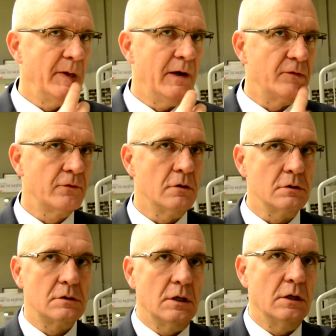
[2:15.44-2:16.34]
Yeah, of
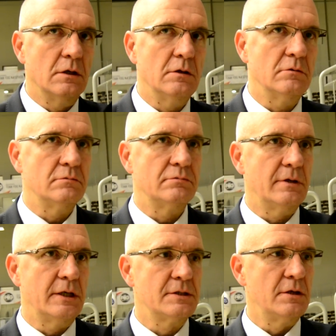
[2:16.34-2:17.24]
course. Uh,
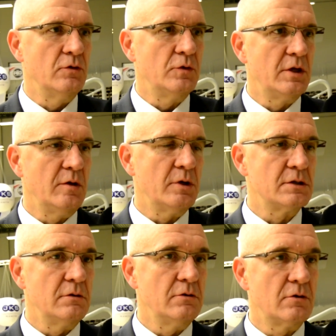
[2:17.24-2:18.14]
as a new team,
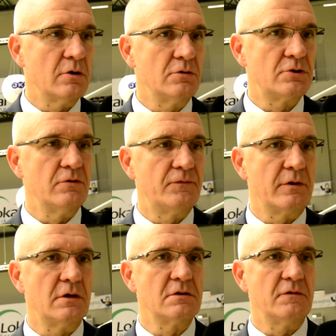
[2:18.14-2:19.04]
as a new coach, new
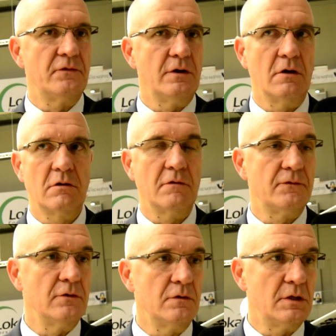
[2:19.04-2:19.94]
philosophy, a lot
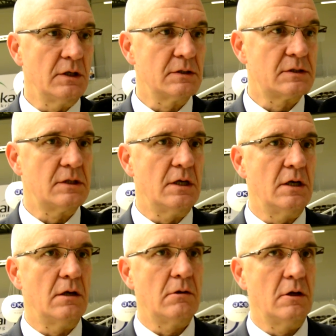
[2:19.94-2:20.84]
of new things,
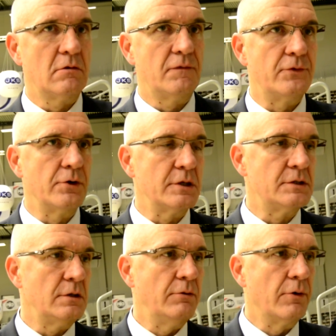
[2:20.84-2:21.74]
a uh, lot of
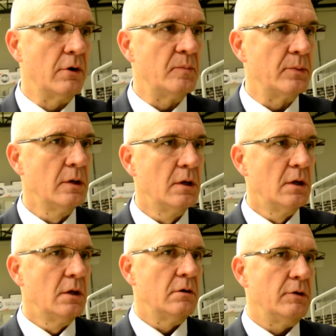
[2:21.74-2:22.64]
rookies in Europe
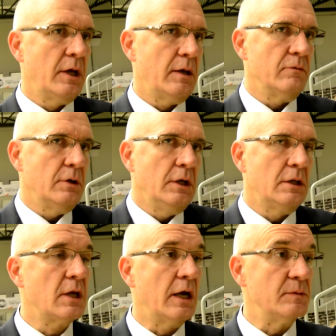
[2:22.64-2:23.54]
we, have, we
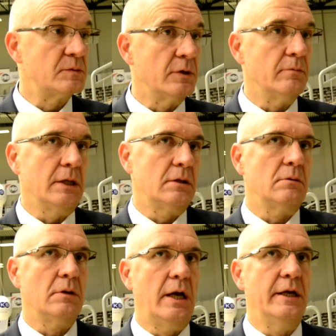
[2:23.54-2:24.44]
need time spot. But
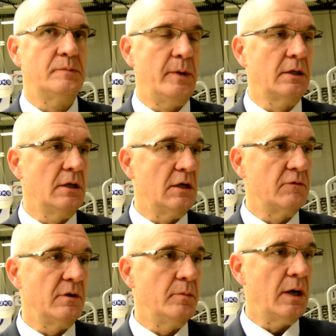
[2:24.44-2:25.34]
I expected
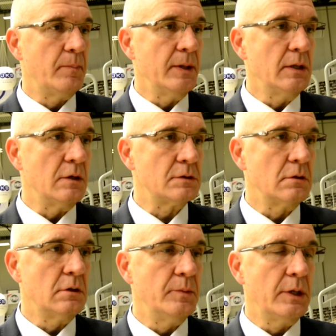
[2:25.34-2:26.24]
that will be up and downs
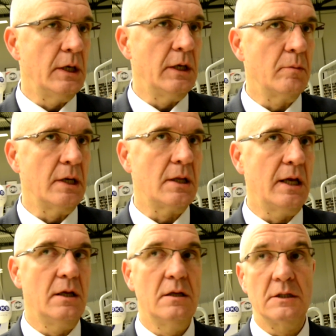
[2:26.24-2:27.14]
on the beginning, but
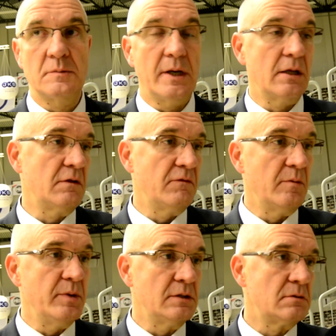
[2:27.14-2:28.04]
I didn't expect that will
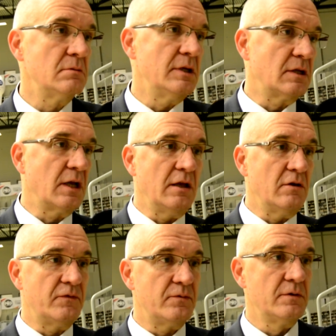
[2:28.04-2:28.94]
be that kind
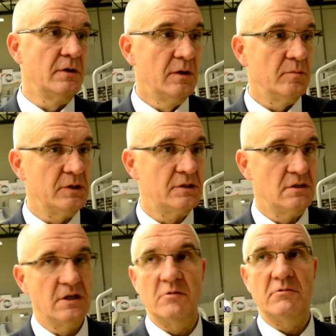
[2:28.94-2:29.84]
of
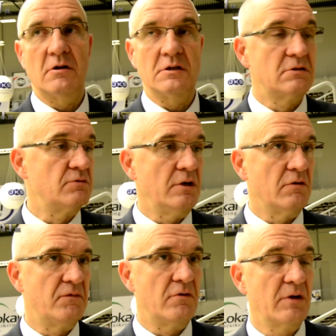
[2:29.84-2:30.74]
misses game. We lost three
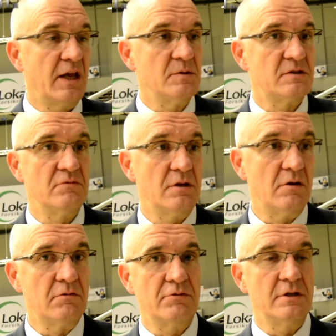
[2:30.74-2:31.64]
or four games
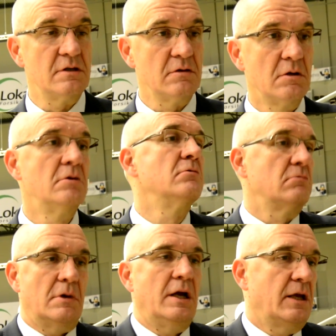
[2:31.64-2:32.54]
without reason.
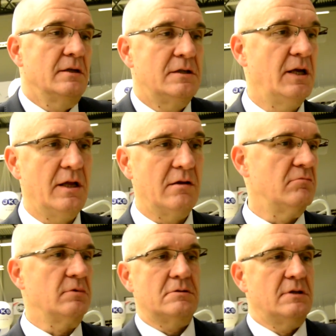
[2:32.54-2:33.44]
I can say that.
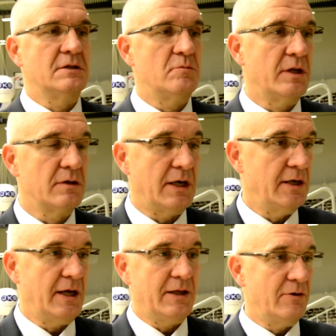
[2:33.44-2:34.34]
doesn't matter. I,
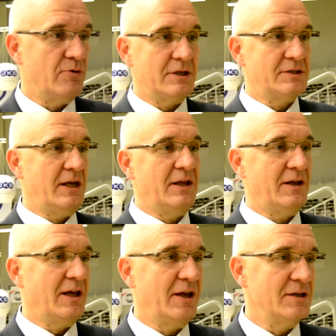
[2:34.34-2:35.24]
I, I want to say
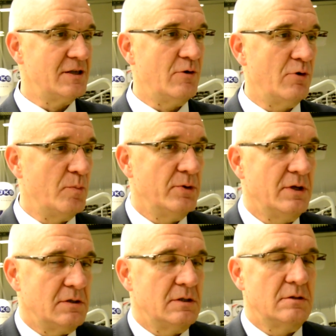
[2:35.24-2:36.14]
anything against our
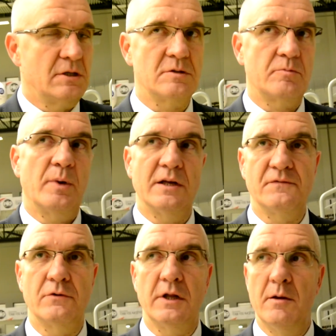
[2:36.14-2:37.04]
opponent. It's just plus
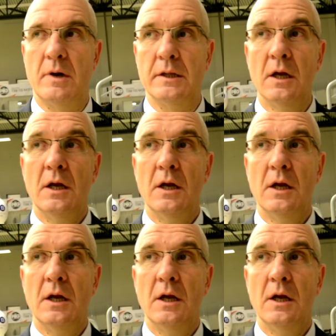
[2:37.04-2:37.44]
for them. But